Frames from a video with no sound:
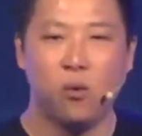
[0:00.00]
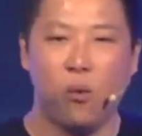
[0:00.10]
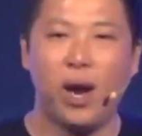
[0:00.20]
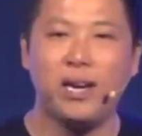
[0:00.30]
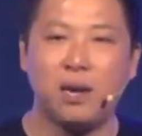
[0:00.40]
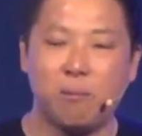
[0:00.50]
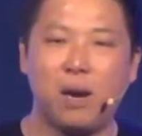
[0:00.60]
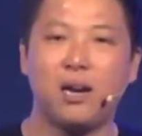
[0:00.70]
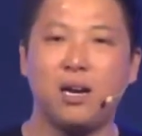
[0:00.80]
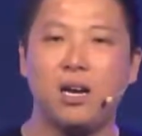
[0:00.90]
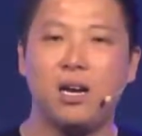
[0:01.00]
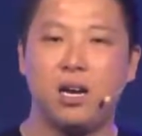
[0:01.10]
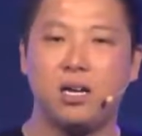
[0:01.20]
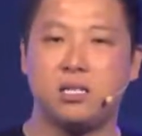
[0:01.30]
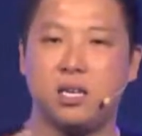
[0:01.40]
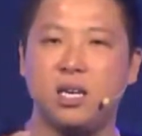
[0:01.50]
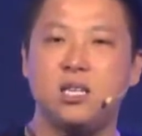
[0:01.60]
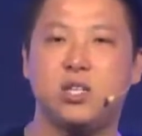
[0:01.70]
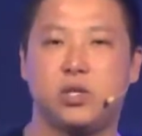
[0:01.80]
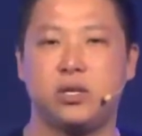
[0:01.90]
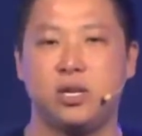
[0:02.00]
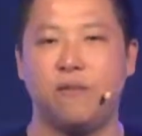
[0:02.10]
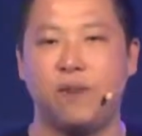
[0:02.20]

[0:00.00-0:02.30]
when the money is into the